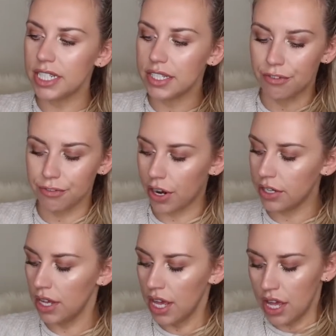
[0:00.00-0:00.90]
bit
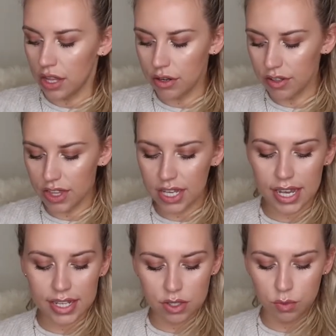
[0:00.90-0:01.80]
different. The only thing
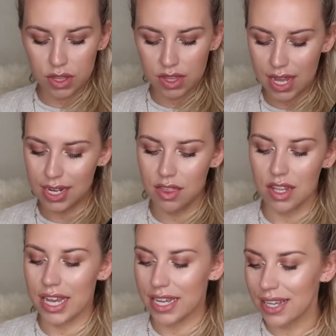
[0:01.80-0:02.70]
is with their leather
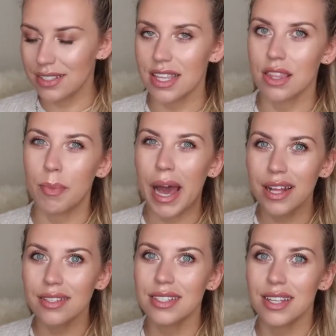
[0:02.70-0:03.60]
leggings in the
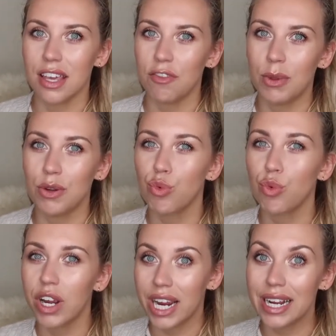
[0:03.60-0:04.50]
past, they've been
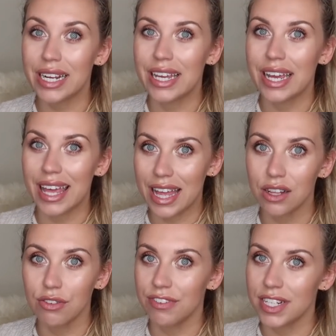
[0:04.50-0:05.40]
really
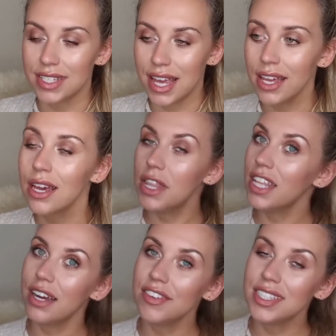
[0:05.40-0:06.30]
ill fitting. But
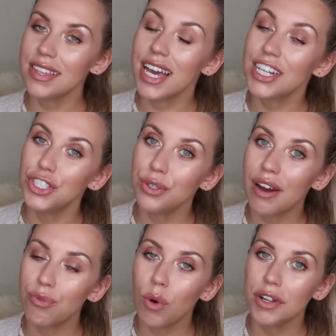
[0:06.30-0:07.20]
then having said that, I do
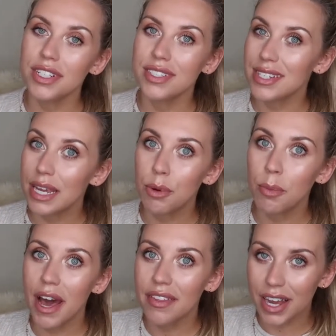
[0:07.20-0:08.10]
have one staple
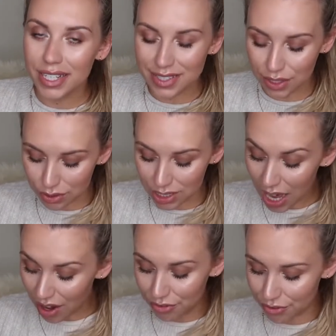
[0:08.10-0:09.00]
pair that I still
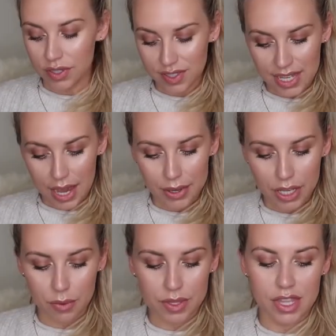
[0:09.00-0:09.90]
love. We'll see how I
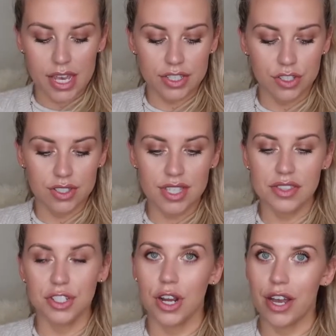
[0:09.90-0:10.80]
go with these. You'll see
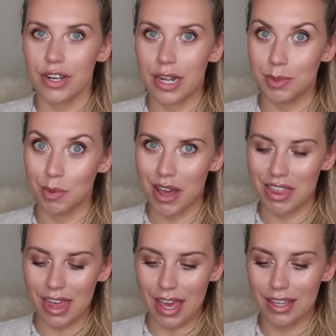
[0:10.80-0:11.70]
in the trial clips what I
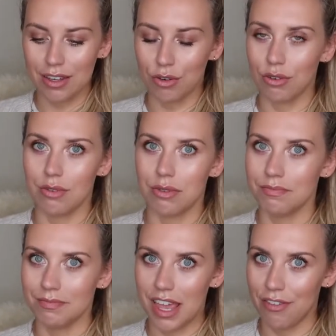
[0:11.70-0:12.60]
think or
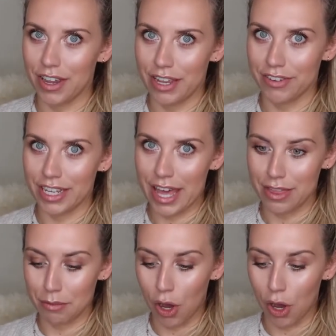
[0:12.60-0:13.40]
if I even get them